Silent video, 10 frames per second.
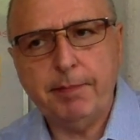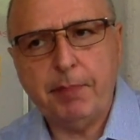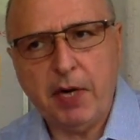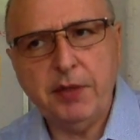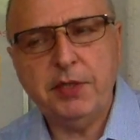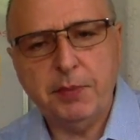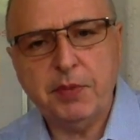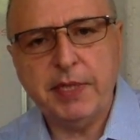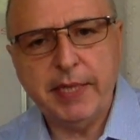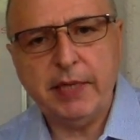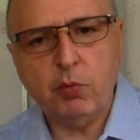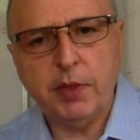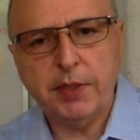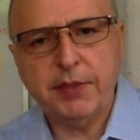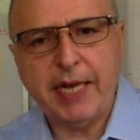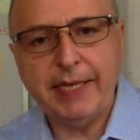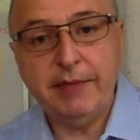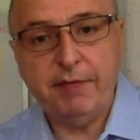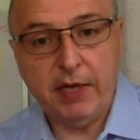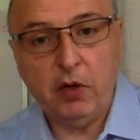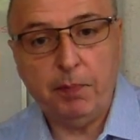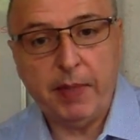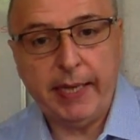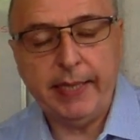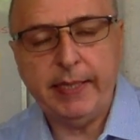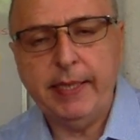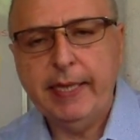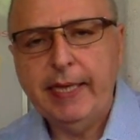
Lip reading: Partnerships and Networks, I developed a